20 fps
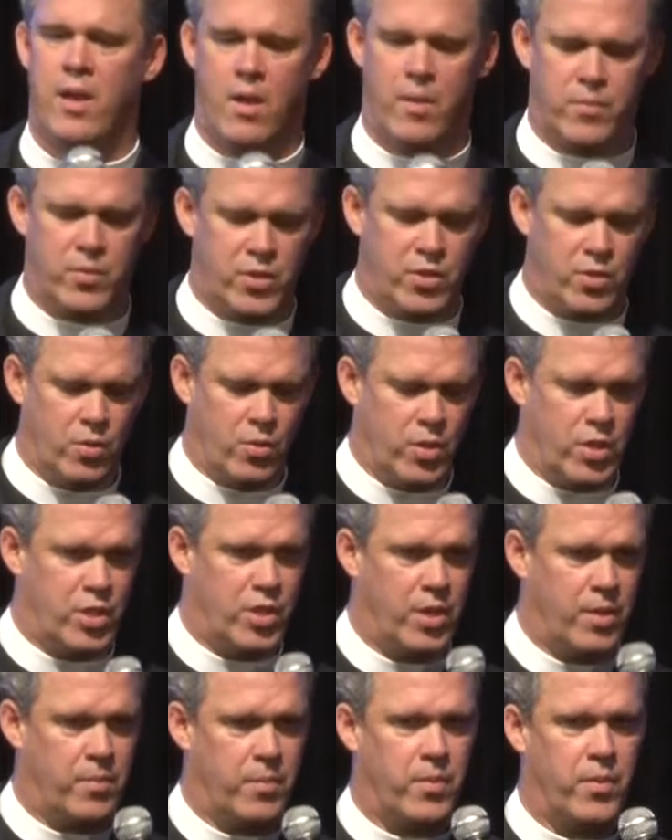up
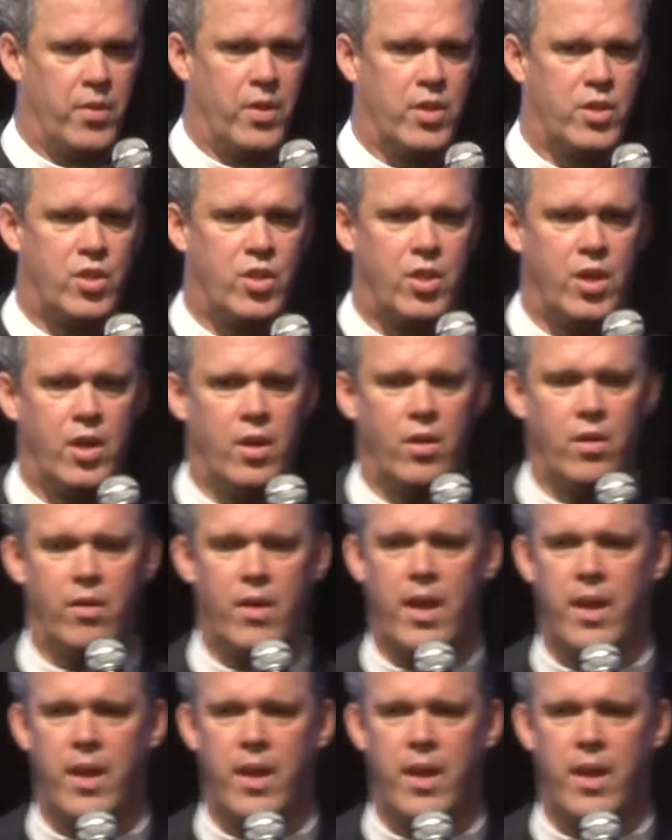stewardship this year,